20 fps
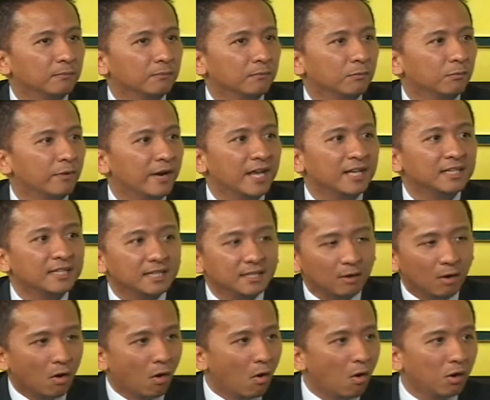
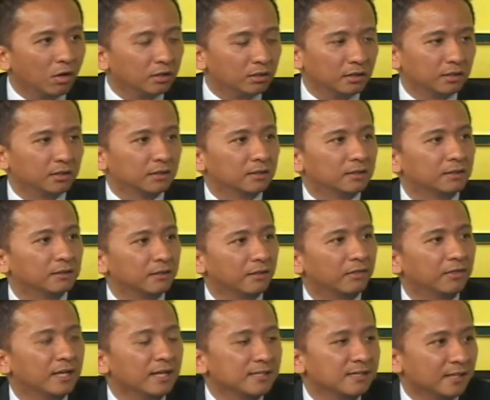ready all the
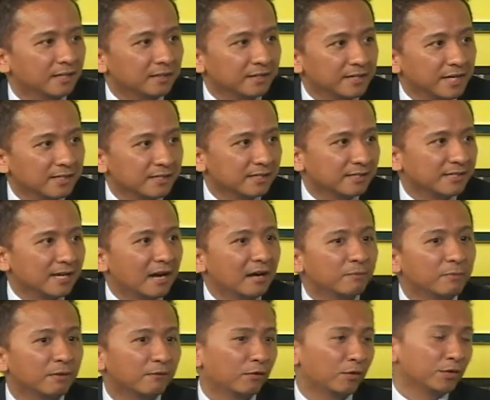things that are necessary
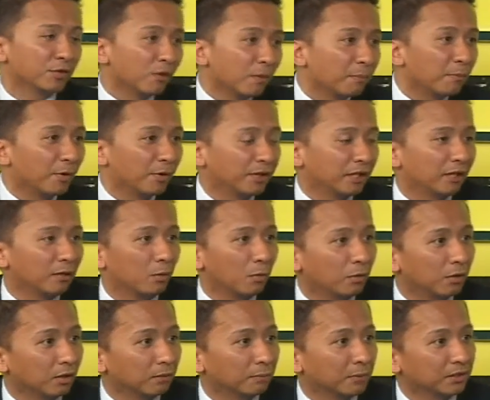before you appoint a
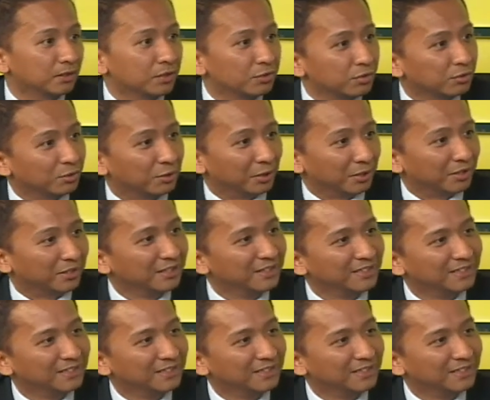local practitioner.